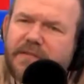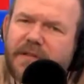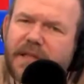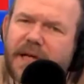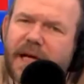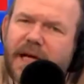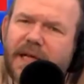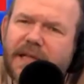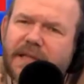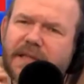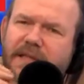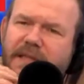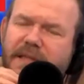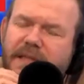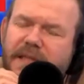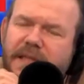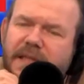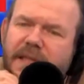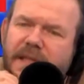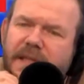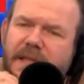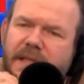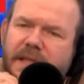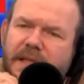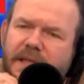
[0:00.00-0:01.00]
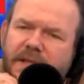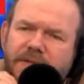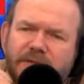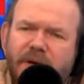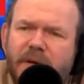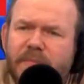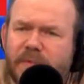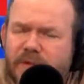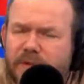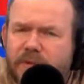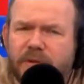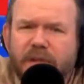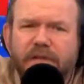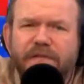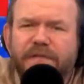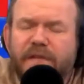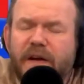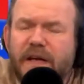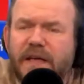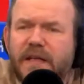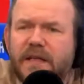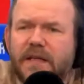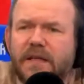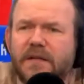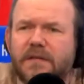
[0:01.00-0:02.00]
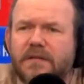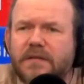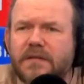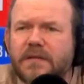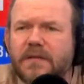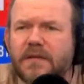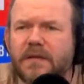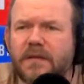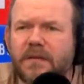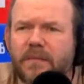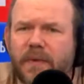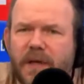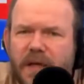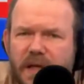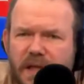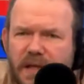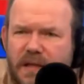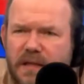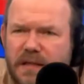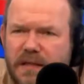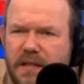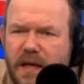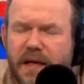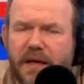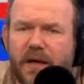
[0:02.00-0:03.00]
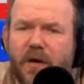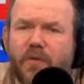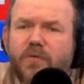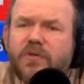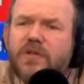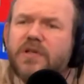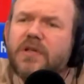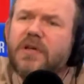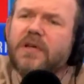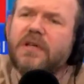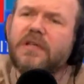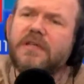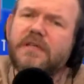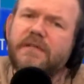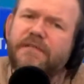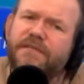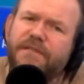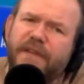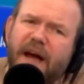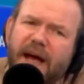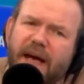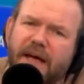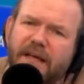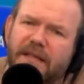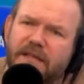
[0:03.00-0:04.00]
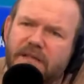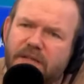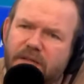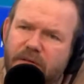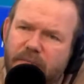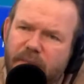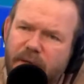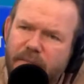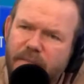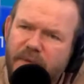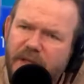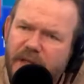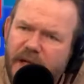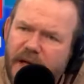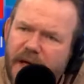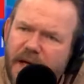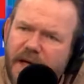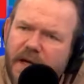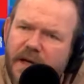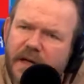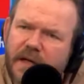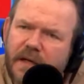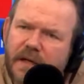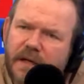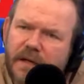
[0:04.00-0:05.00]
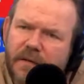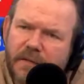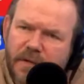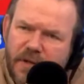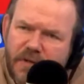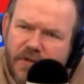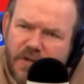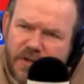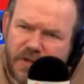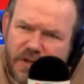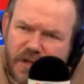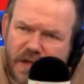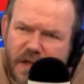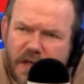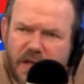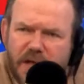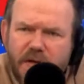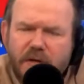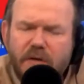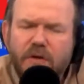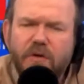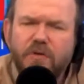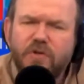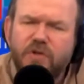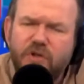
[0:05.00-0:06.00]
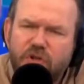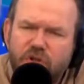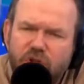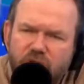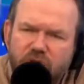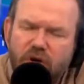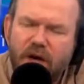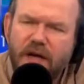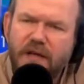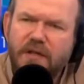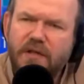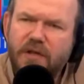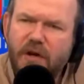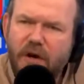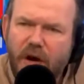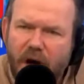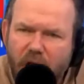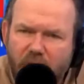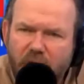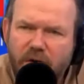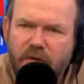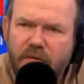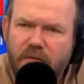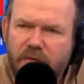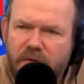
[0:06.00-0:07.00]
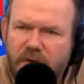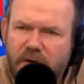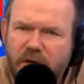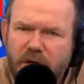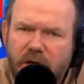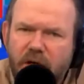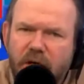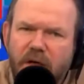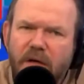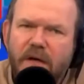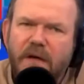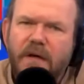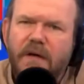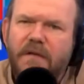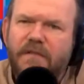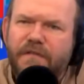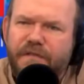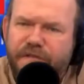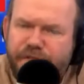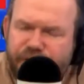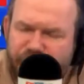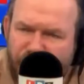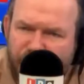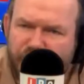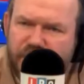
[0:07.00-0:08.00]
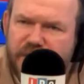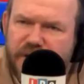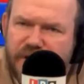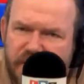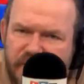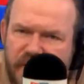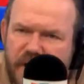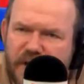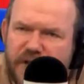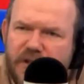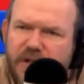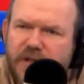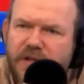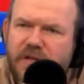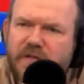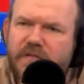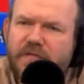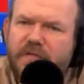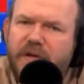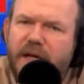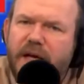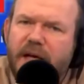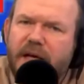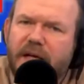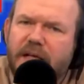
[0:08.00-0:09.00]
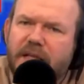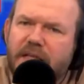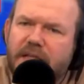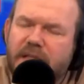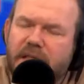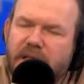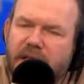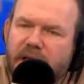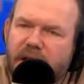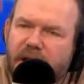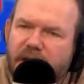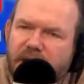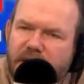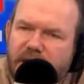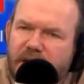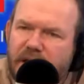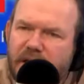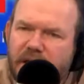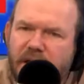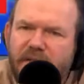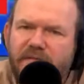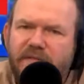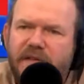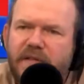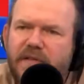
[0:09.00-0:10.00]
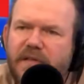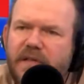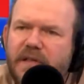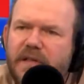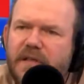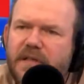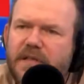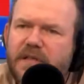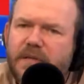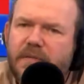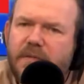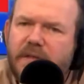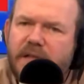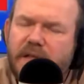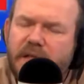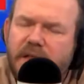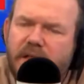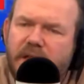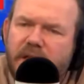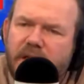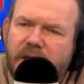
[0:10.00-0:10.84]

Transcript: reality. Trump called it fake news. And alternative facts. Do you remember that? You construct your own false version of reality and turn everything into a